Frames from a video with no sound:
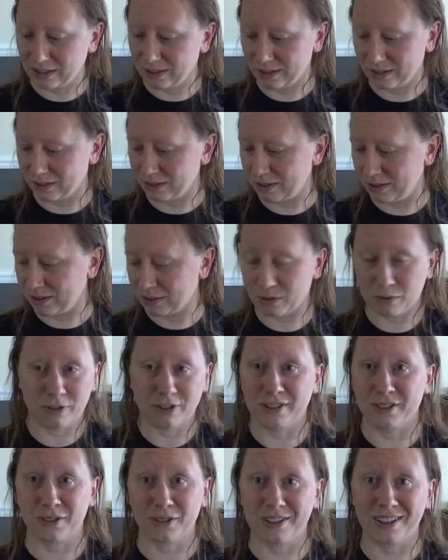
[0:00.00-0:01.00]
This
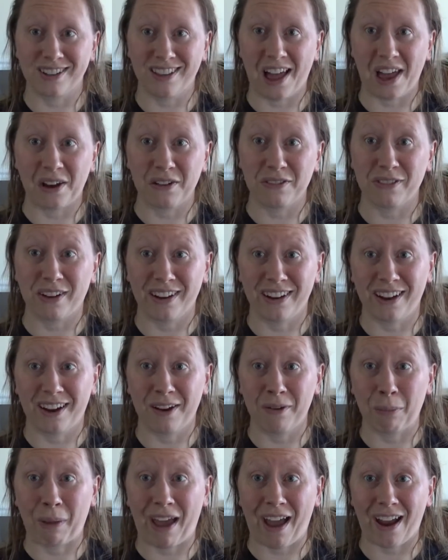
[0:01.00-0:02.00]
was just a lot of fun to
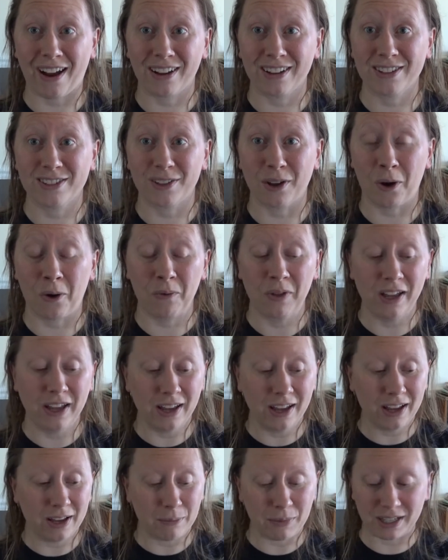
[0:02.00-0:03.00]
unpack. So,
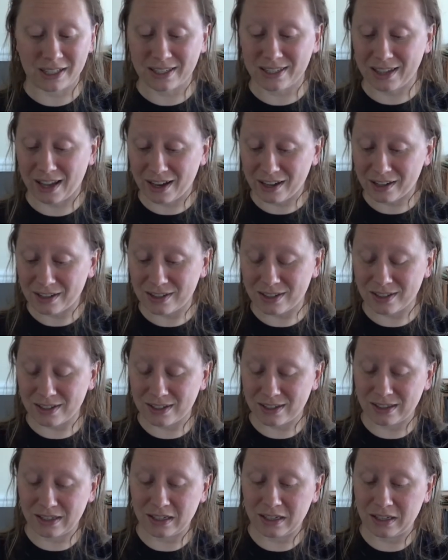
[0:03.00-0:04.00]
I'm excited to
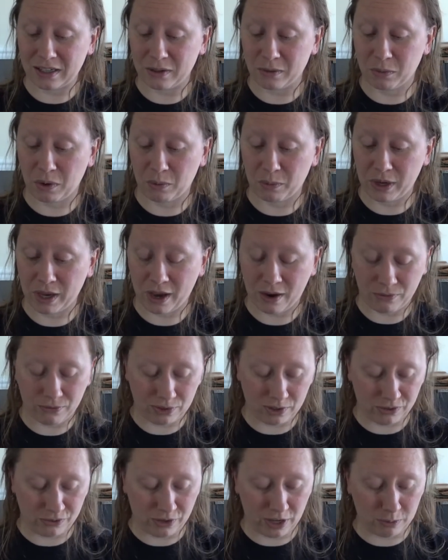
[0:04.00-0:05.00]
see what we have
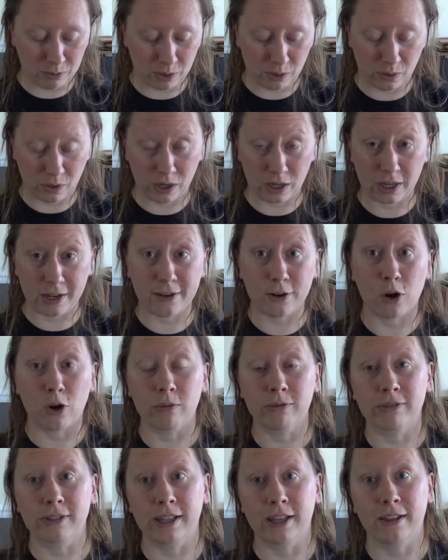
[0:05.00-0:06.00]
for February, and
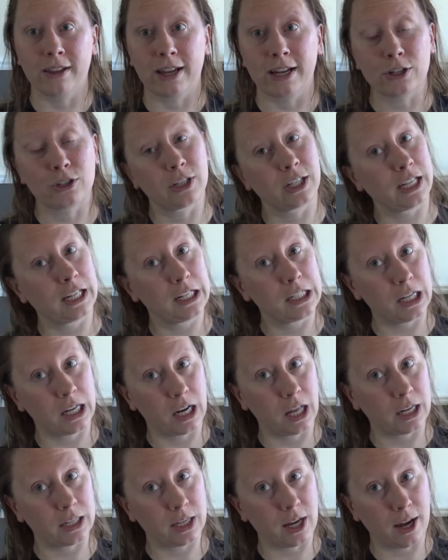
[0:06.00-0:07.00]
hopefully I'll actually get it done
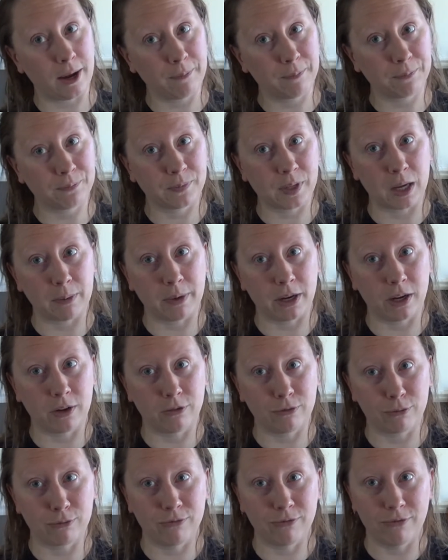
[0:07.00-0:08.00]
on time, get my
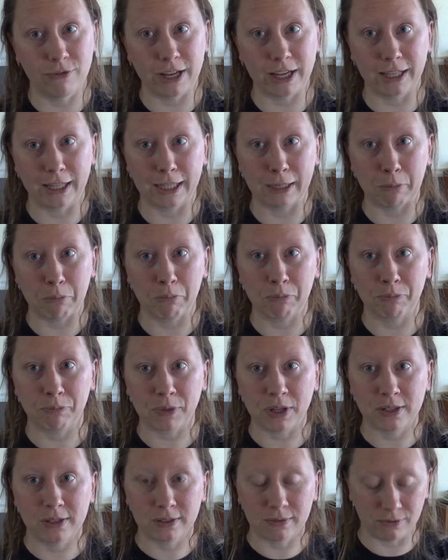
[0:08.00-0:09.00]
unveiling
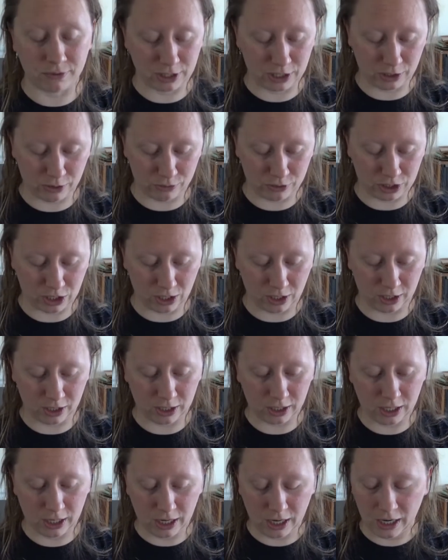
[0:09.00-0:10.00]
video
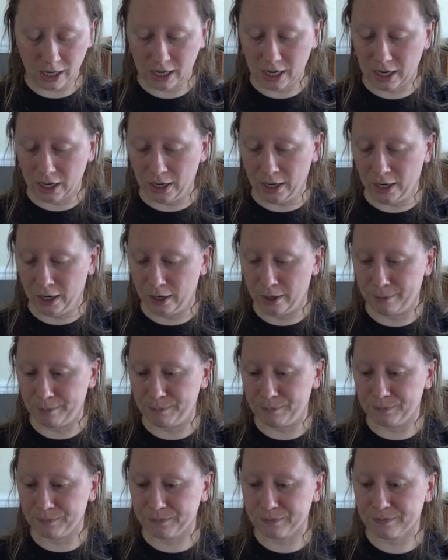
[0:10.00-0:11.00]
done. I
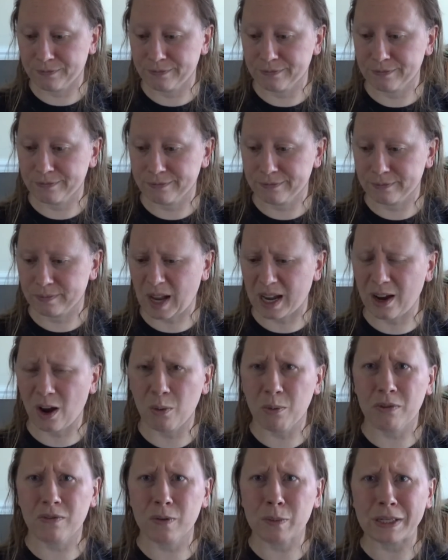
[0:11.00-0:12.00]

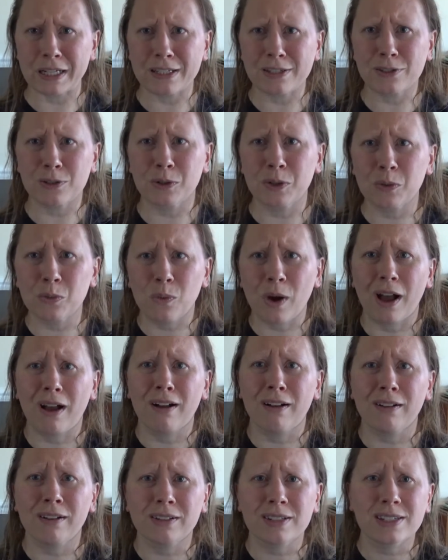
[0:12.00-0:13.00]
hope everybody's doing
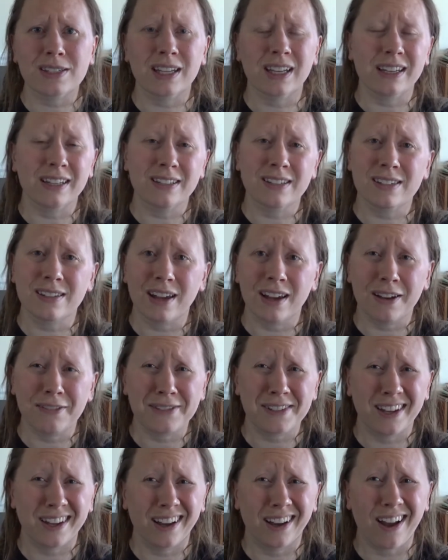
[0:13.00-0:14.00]
well, staying safe,
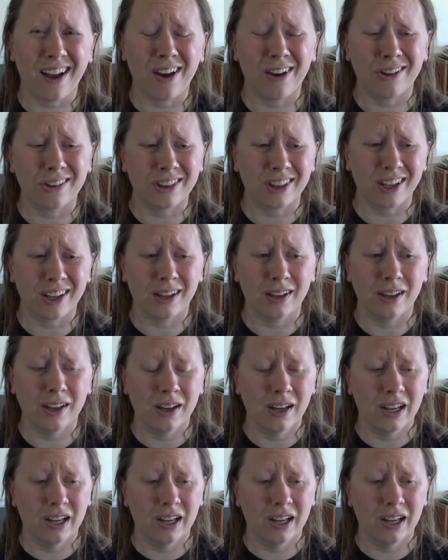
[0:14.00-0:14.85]
staying healthy.